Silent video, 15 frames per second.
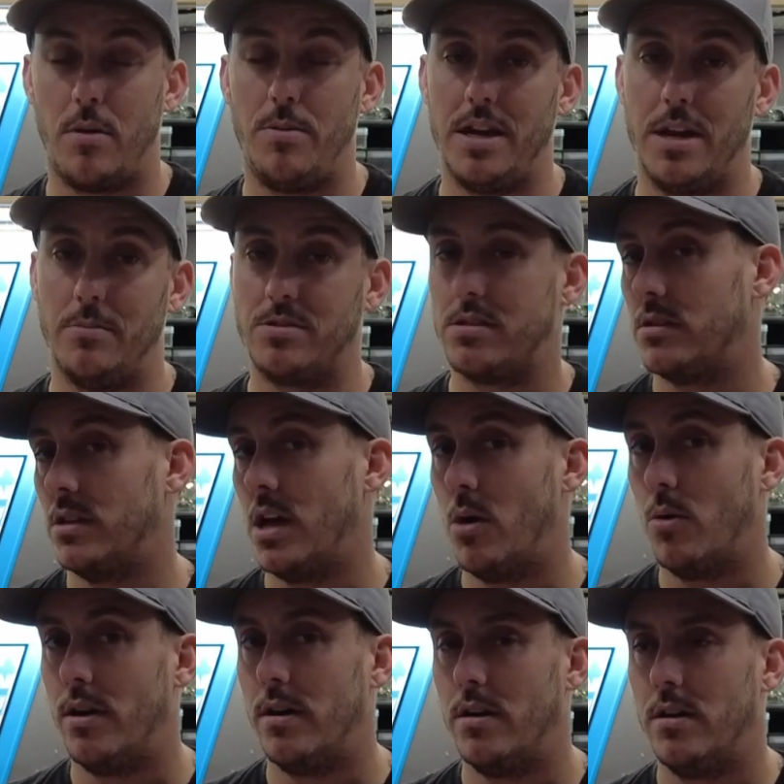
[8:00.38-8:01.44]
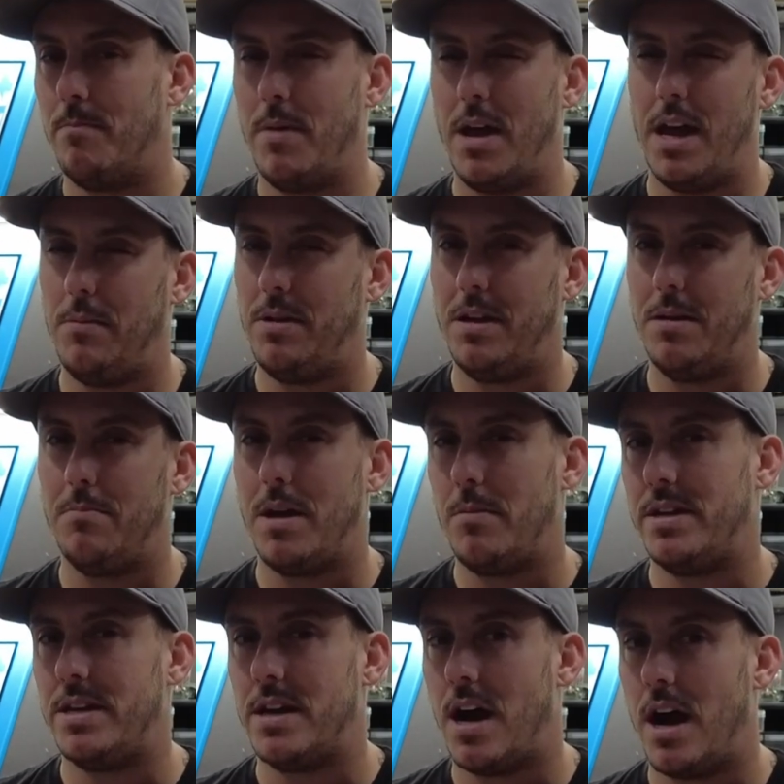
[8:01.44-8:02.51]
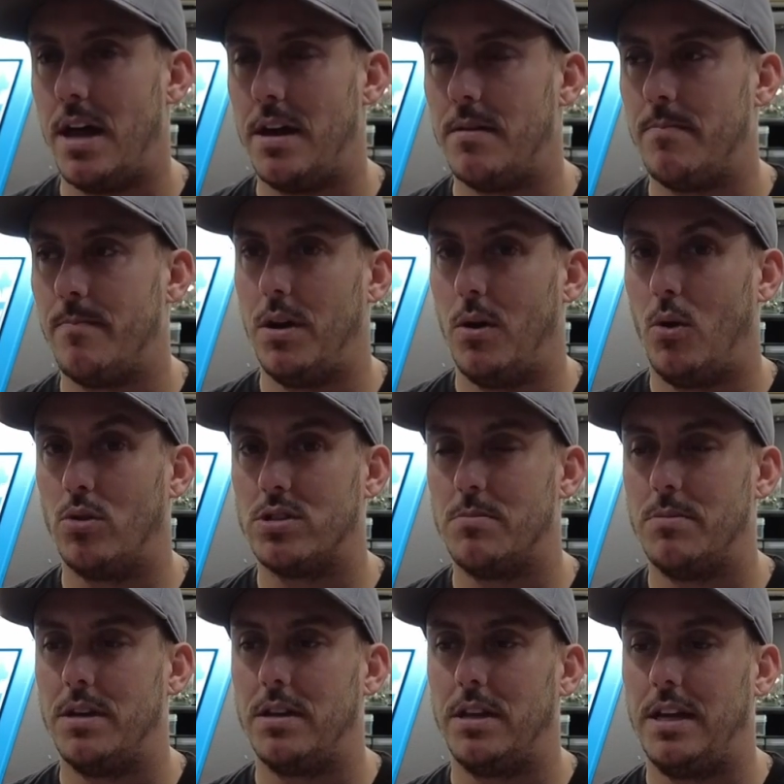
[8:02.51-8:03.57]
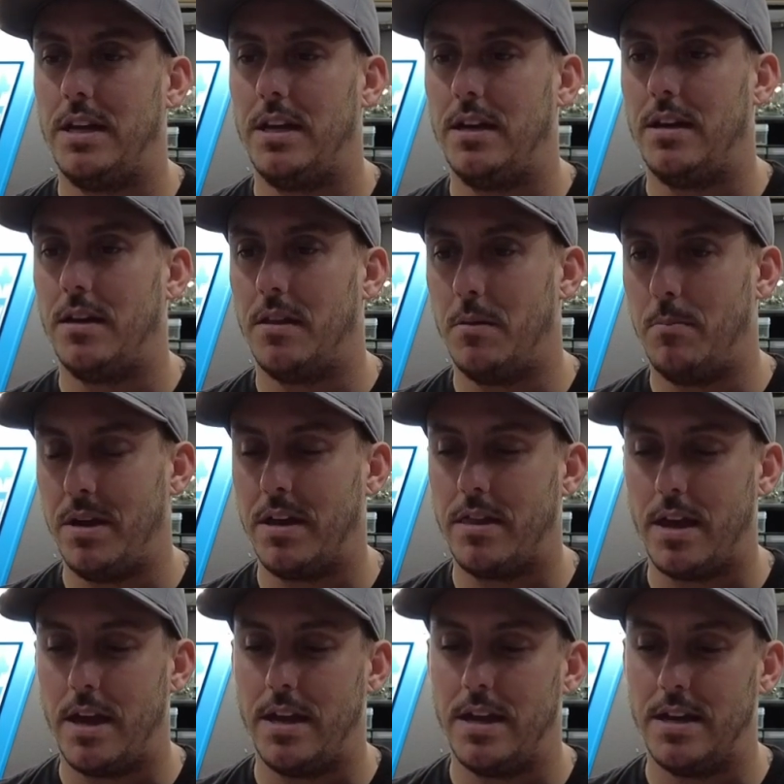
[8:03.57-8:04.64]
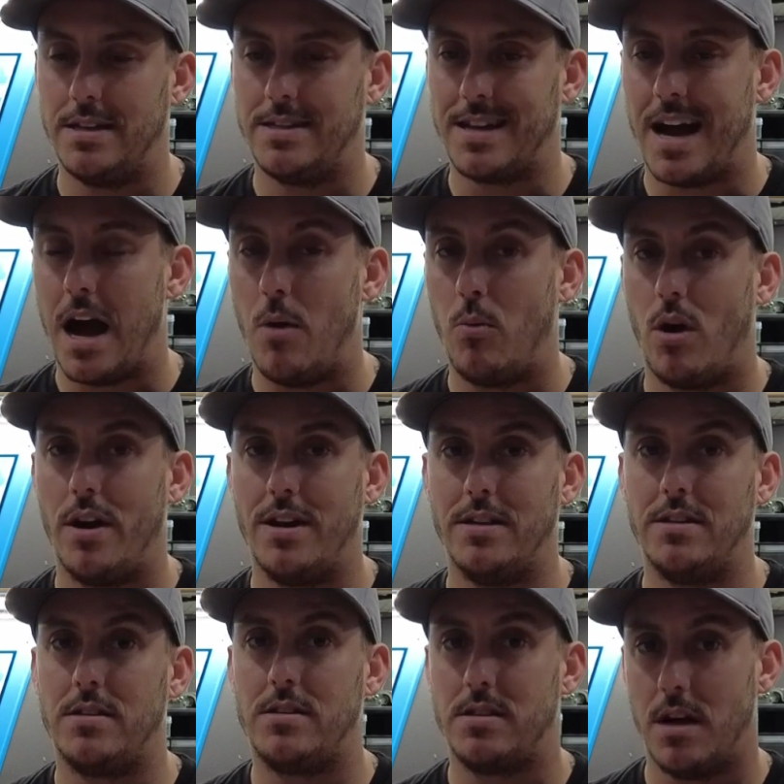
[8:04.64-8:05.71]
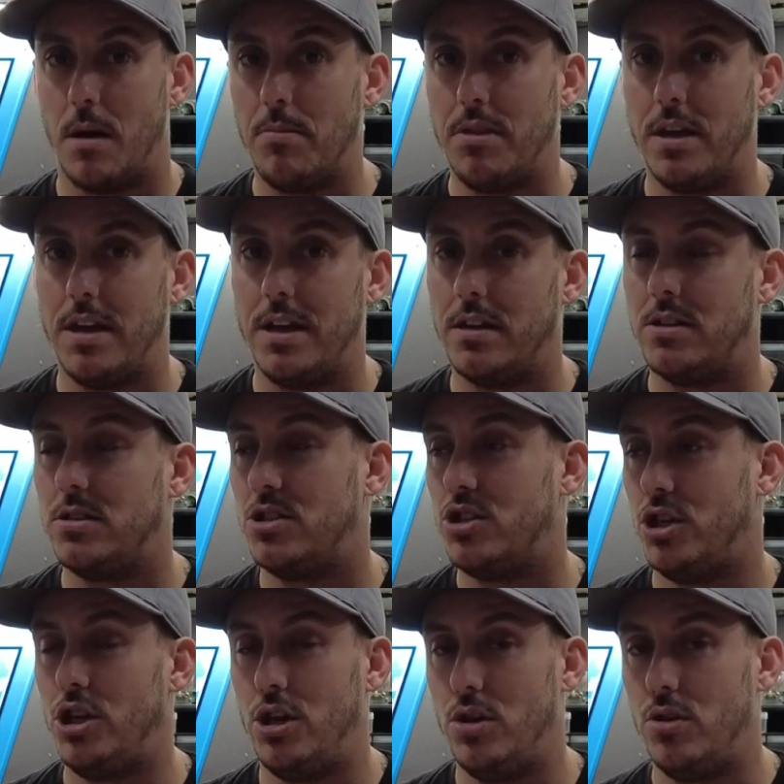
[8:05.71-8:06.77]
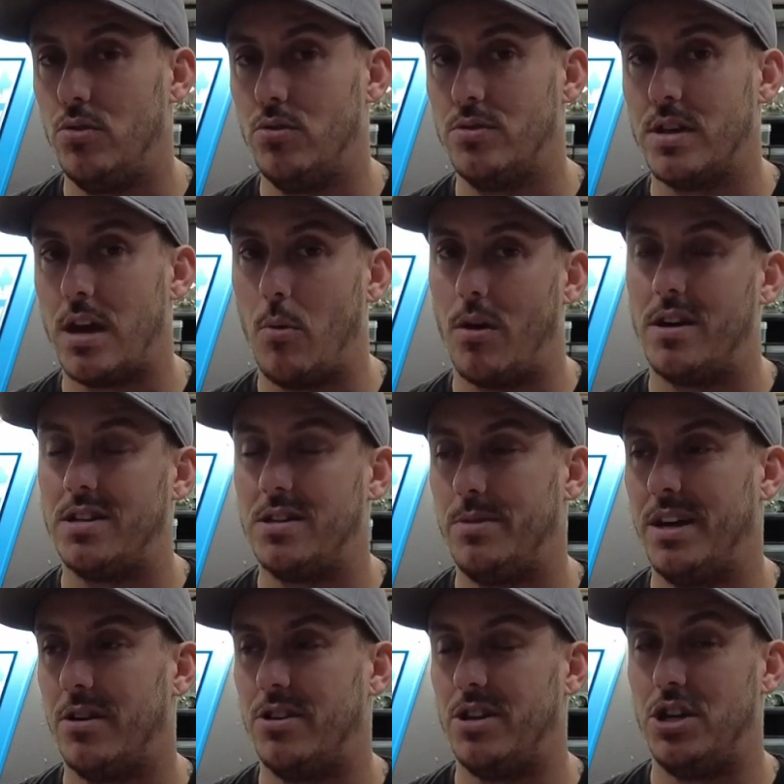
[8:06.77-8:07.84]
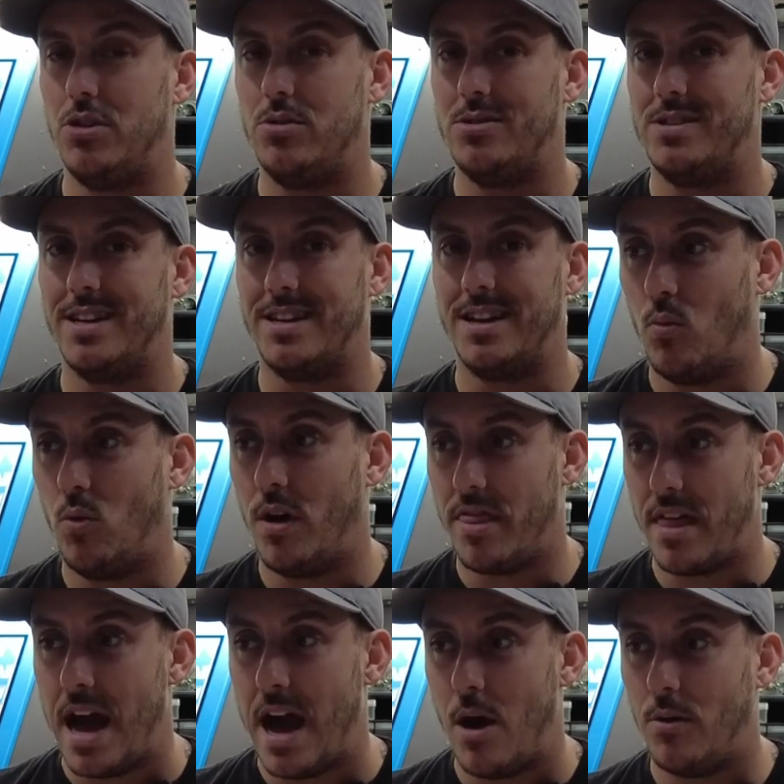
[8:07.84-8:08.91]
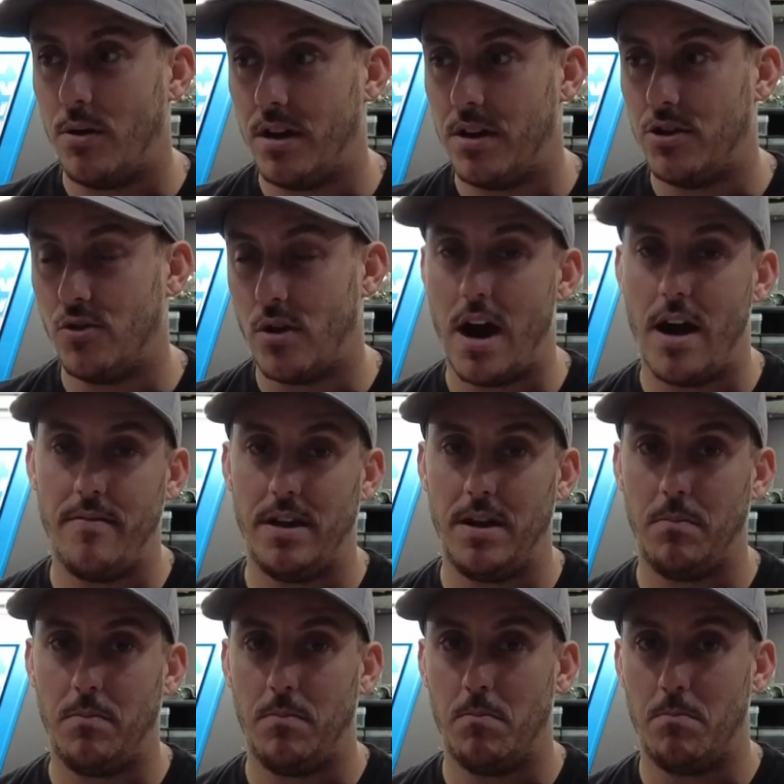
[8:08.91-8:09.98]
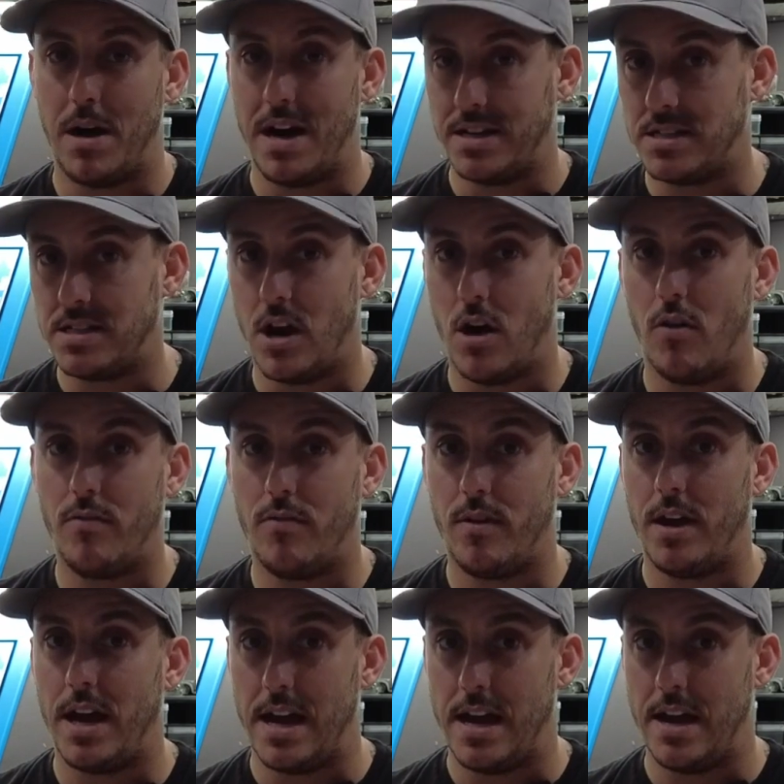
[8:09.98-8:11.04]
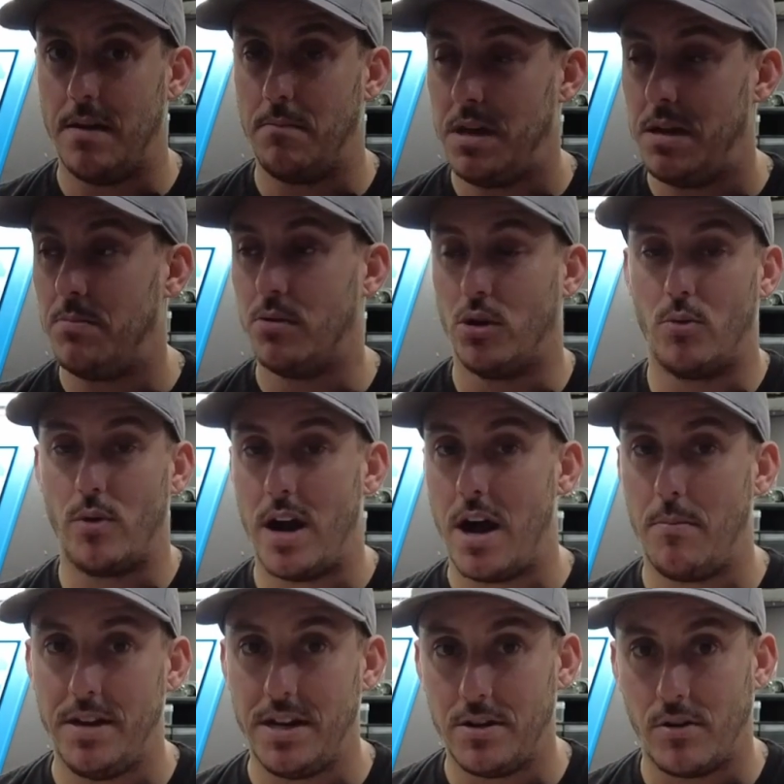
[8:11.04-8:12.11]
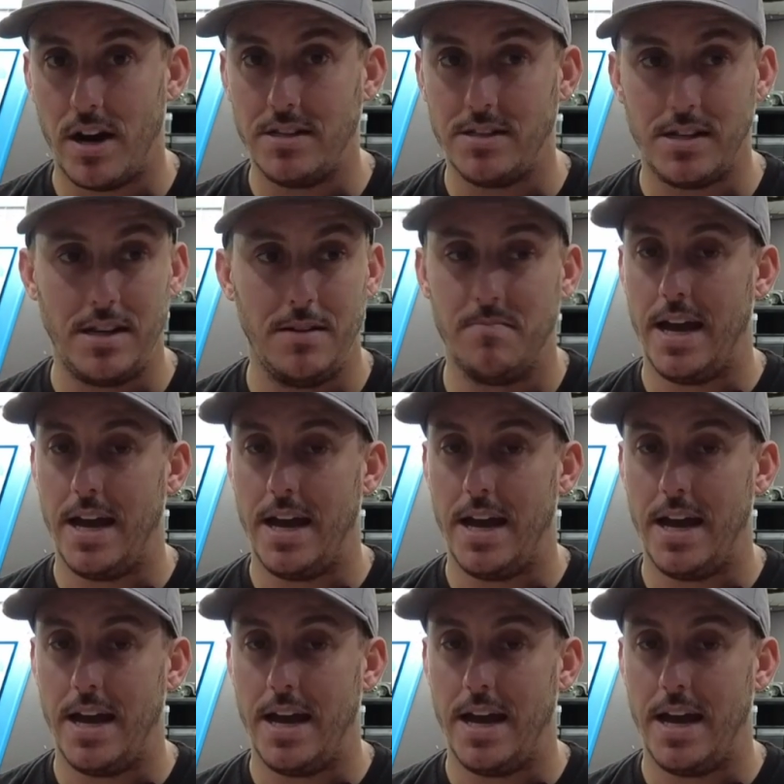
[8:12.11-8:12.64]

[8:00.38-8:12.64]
RPM slower? Maybe, maybe not, but ultimately the big thing is I wanted something to use. I wanted to be able to use it without driving myself and people around me crazy.